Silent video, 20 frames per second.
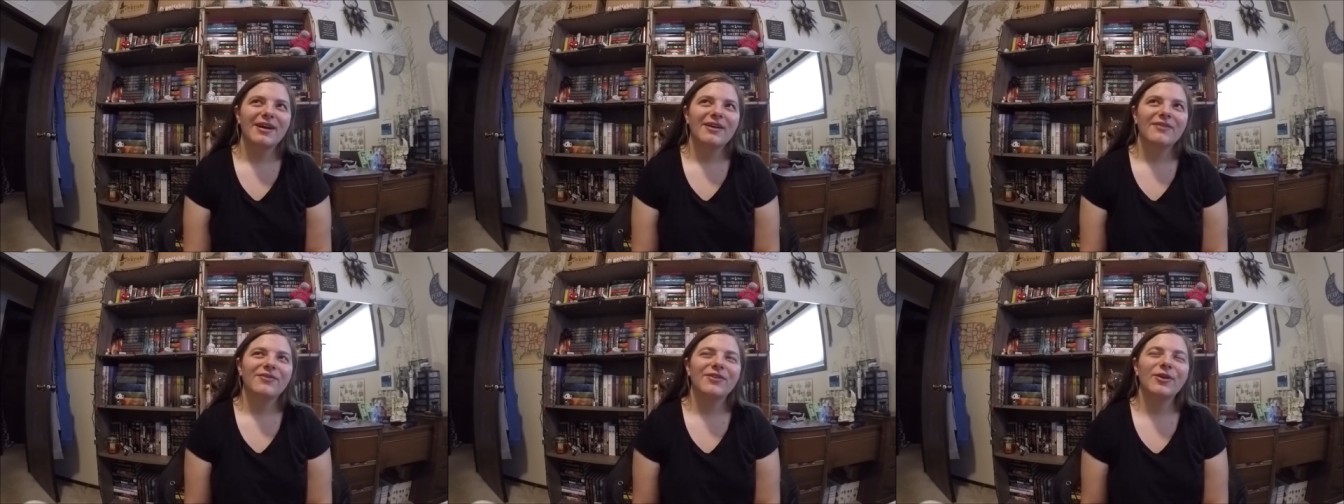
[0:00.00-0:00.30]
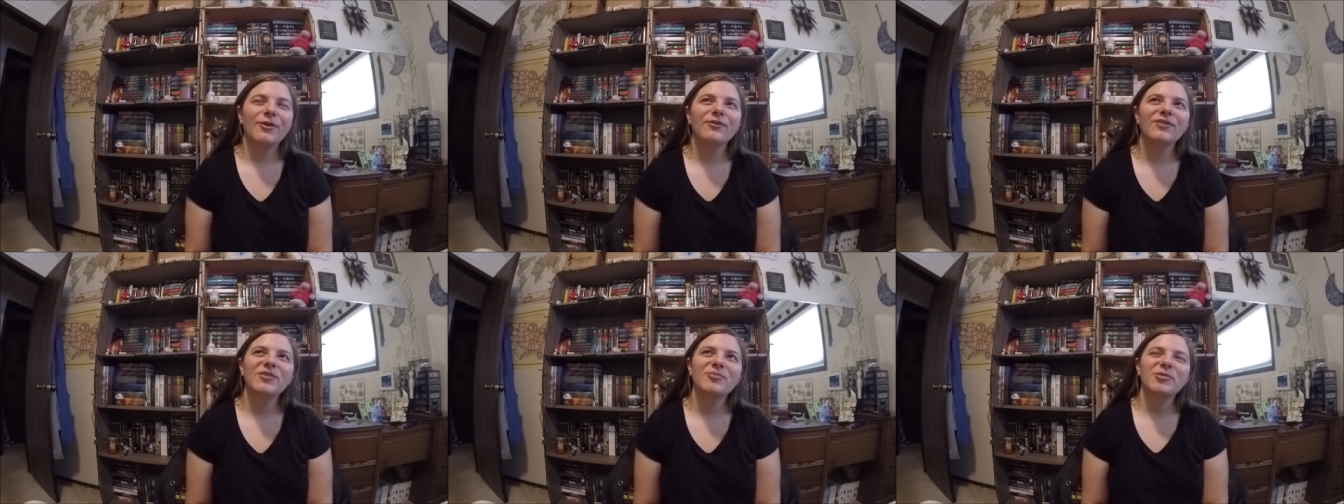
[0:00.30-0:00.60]
The
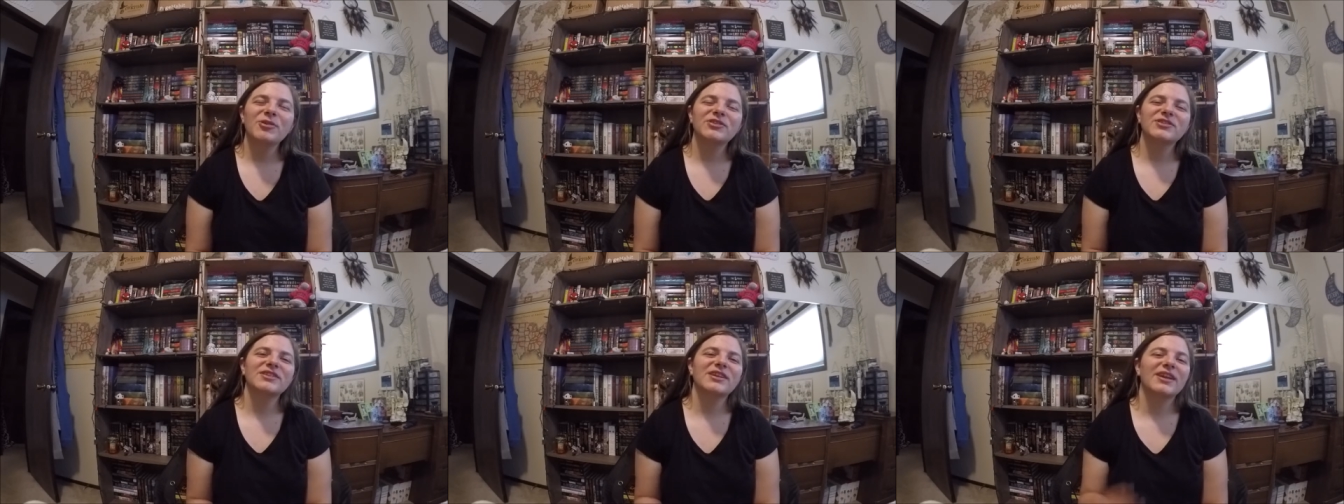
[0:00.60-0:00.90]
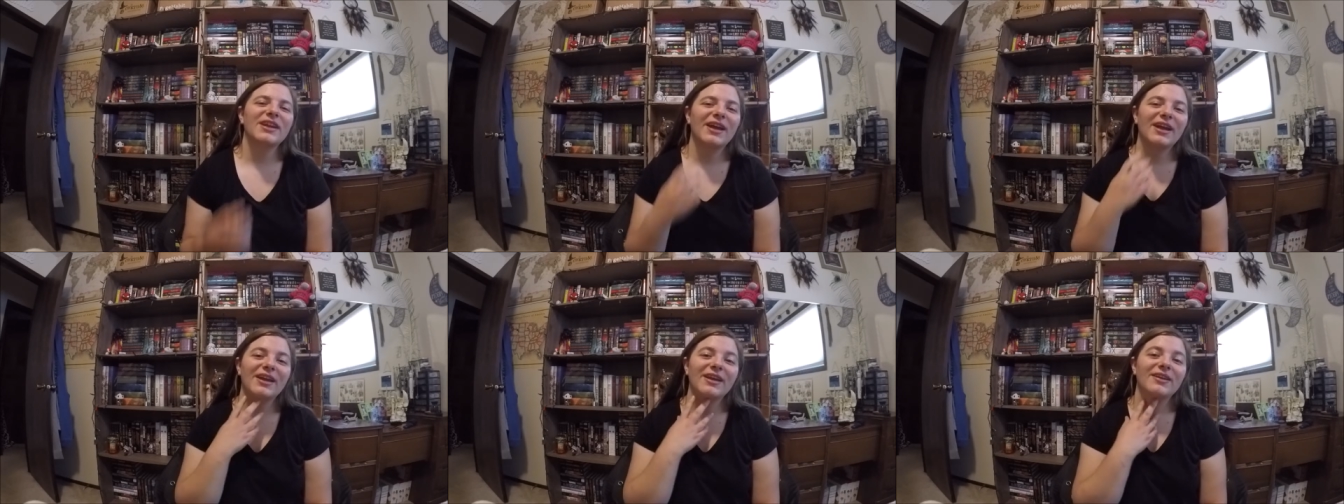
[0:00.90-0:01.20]
only books that
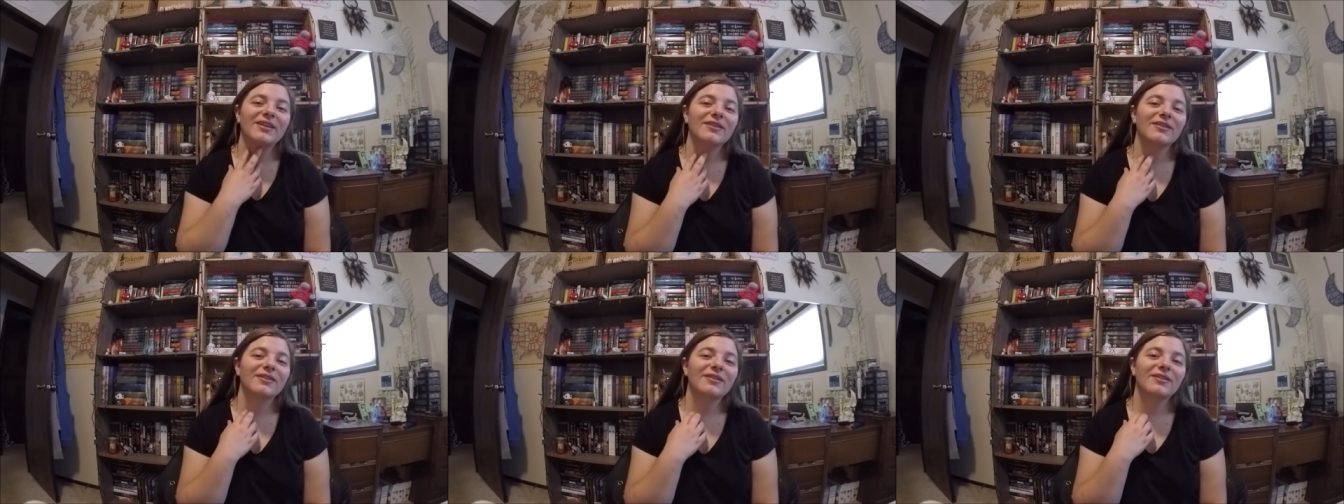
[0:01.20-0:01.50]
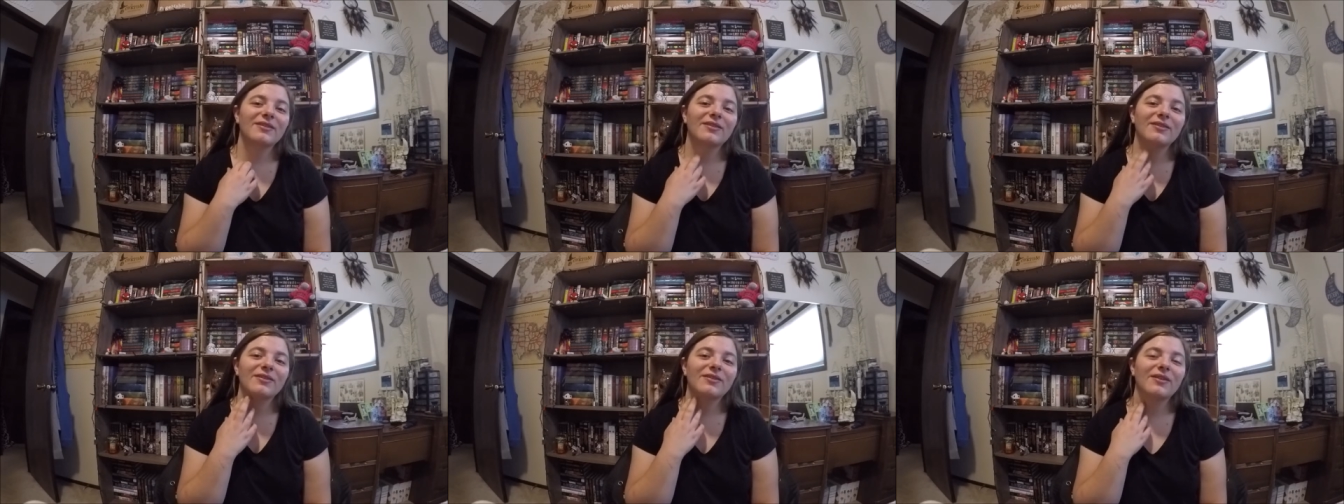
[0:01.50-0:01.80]
I
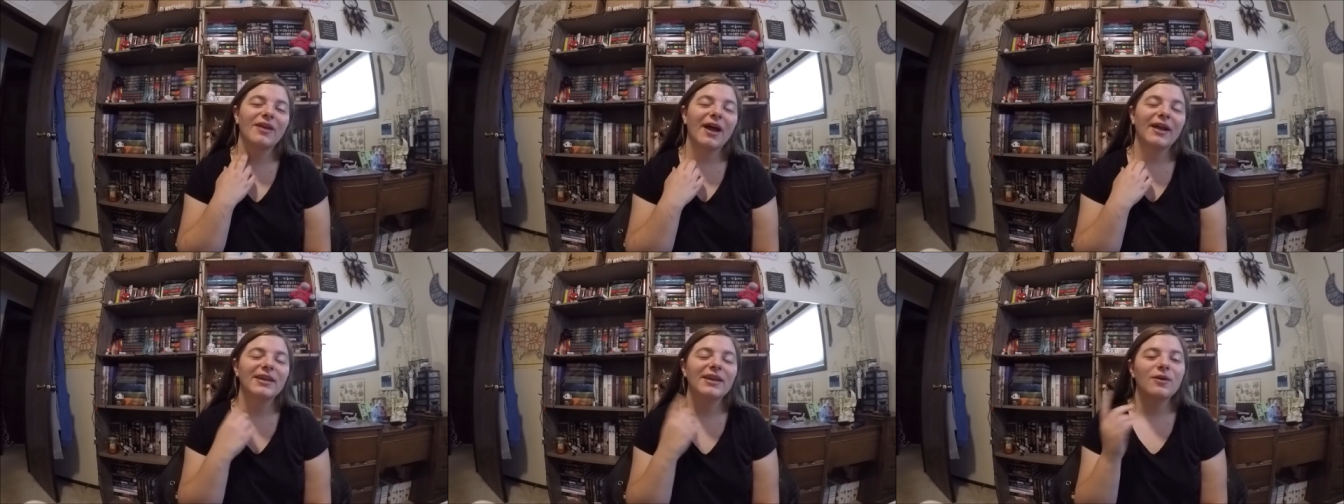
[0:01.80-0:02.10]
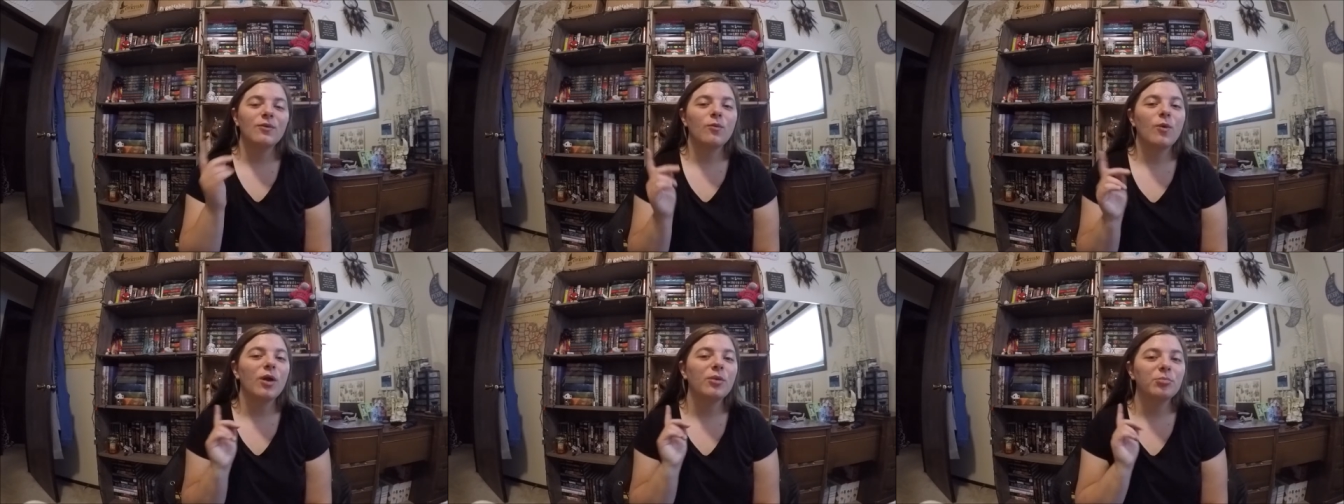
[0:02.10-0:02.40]
I
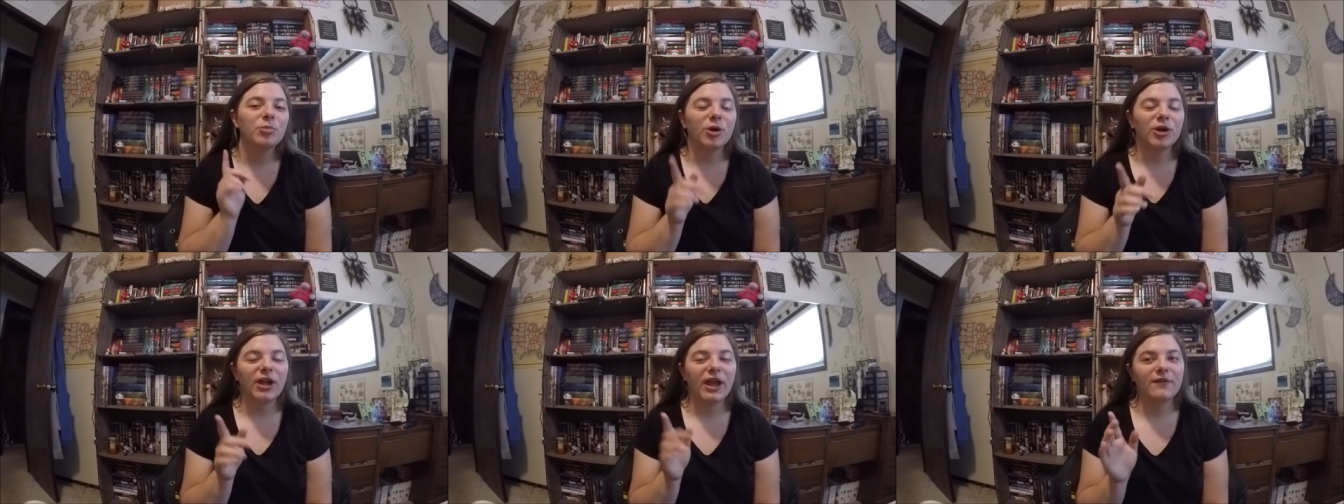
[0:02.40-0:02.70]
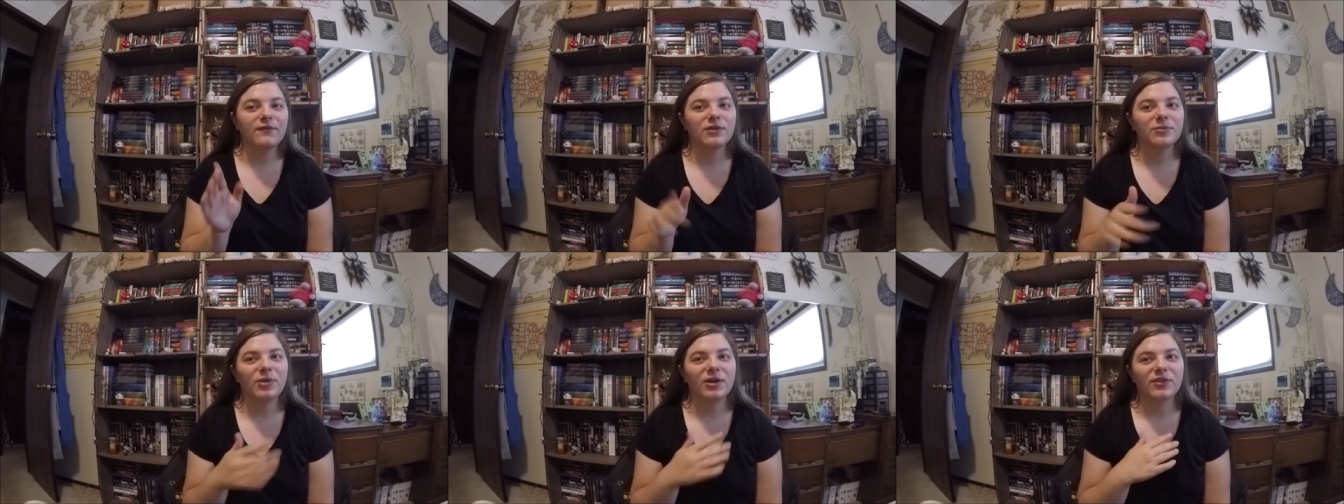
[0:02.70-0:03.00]
get one book
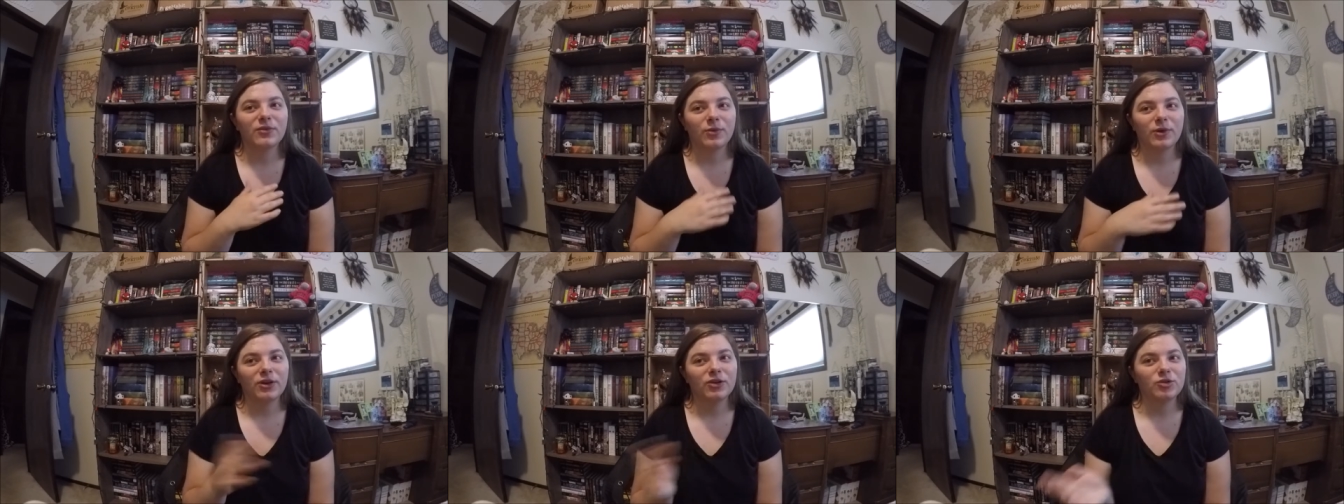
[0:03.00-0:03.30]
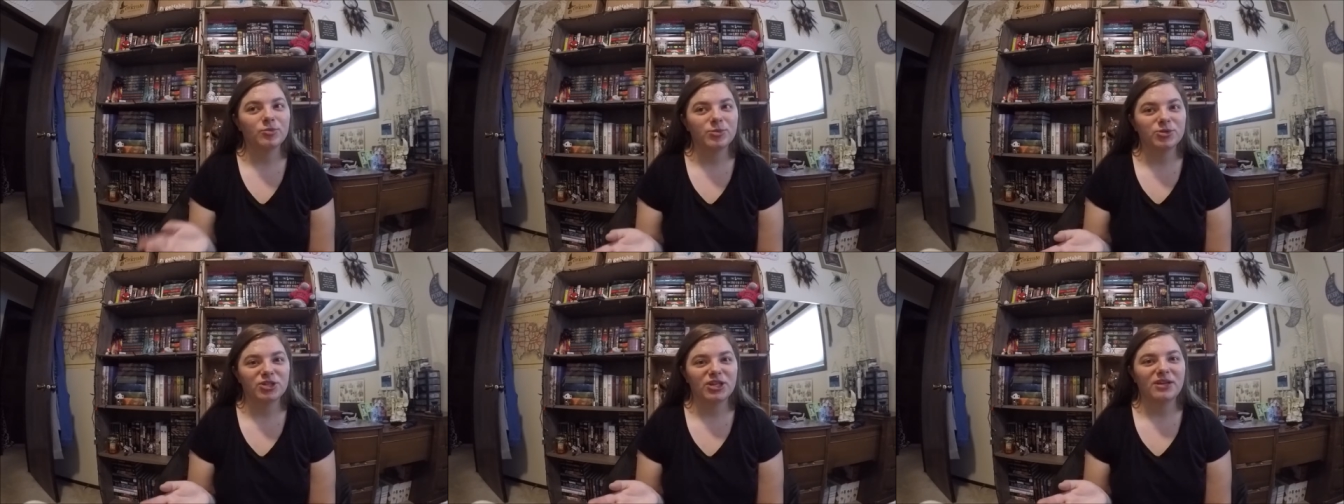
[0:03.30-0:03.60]
every month
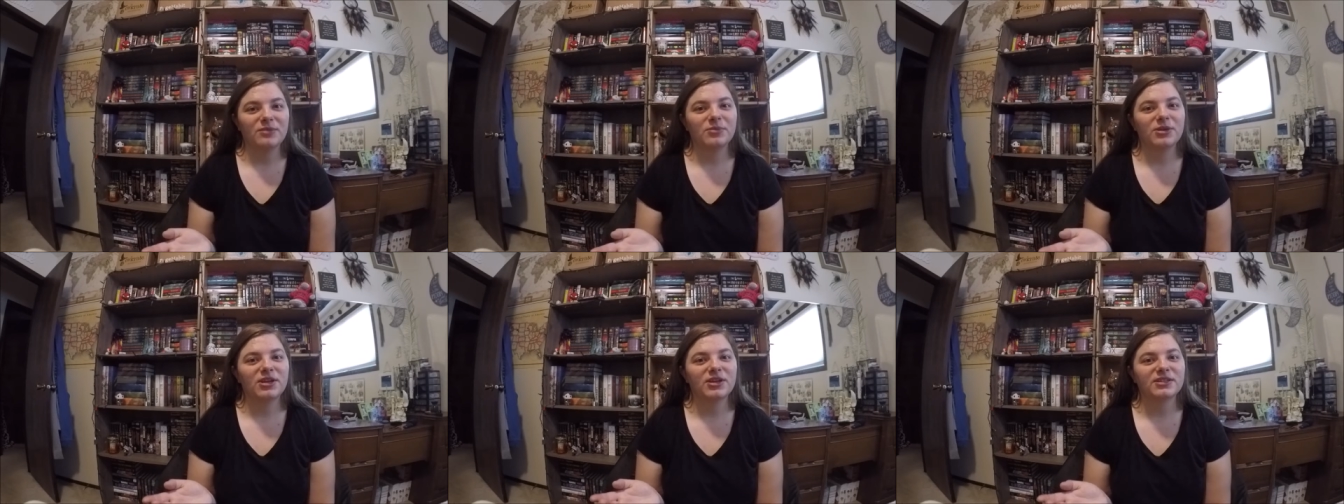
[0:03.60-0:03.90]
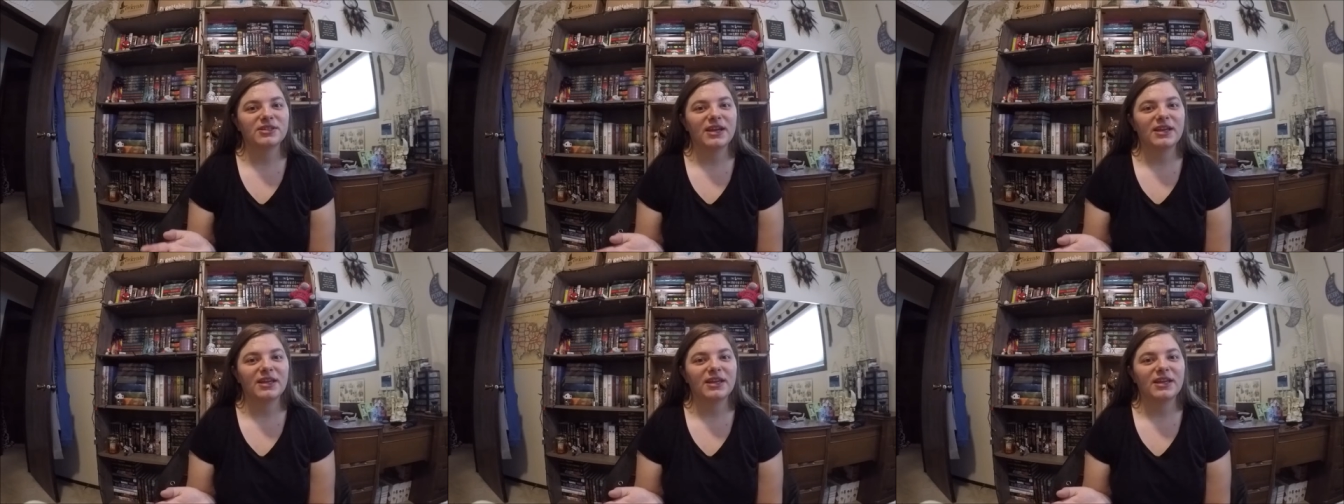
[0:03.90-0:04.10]
100% because I